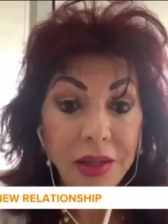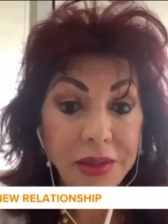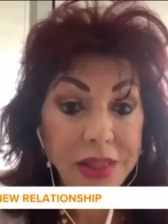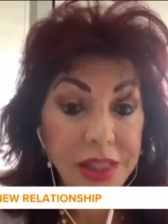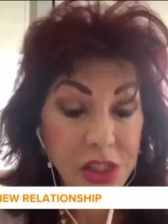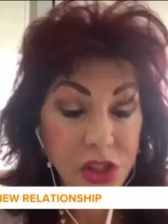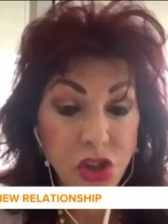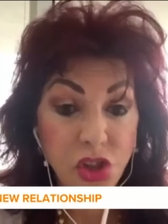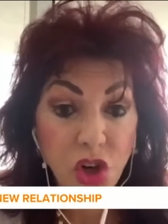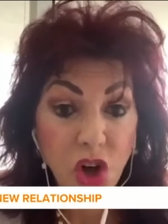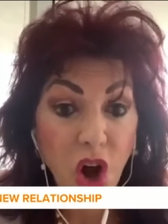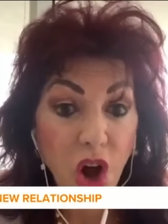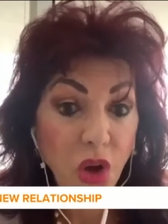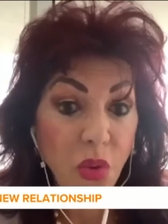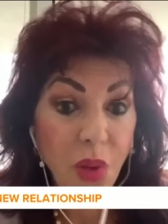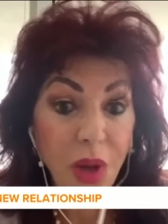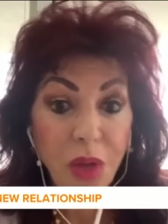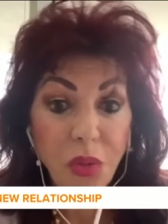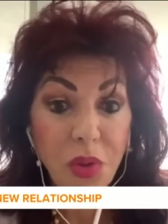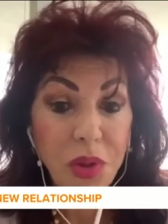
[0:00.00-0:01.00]
destroy
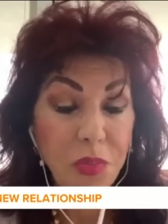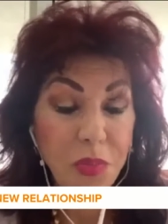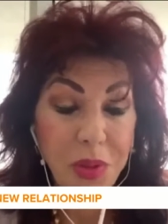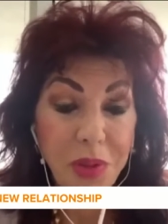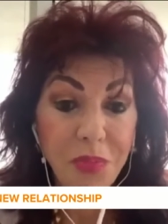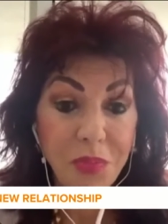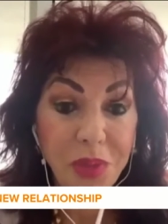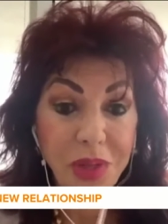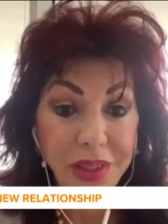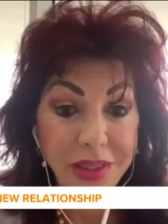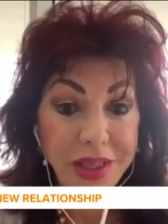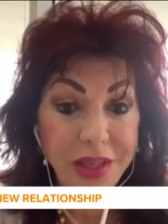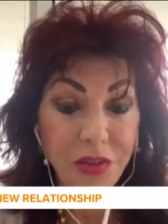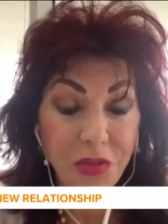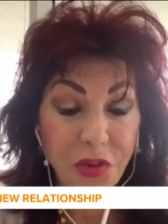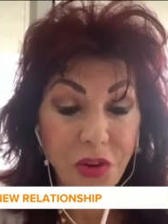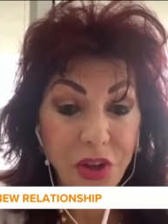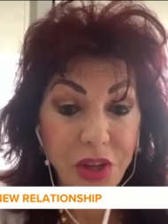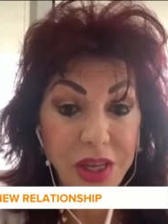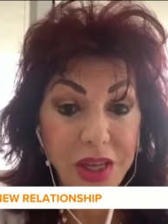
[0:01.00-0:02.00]
what we've been building
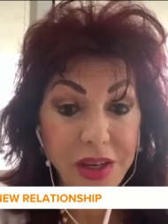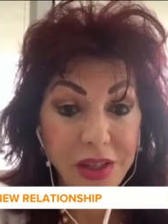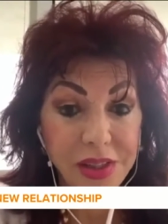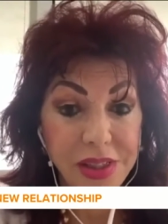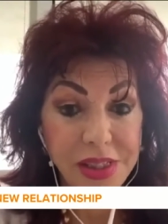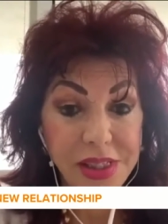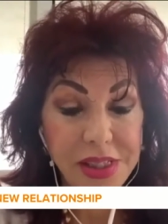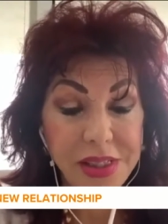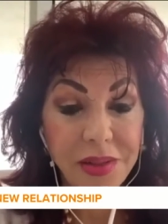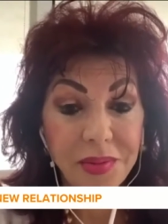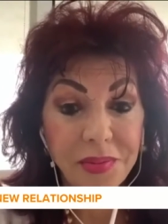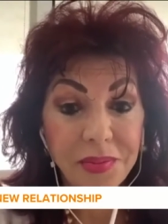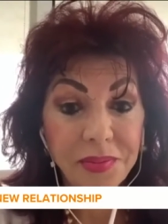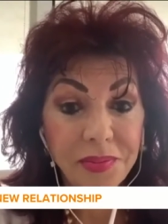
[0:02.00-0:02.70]
for years.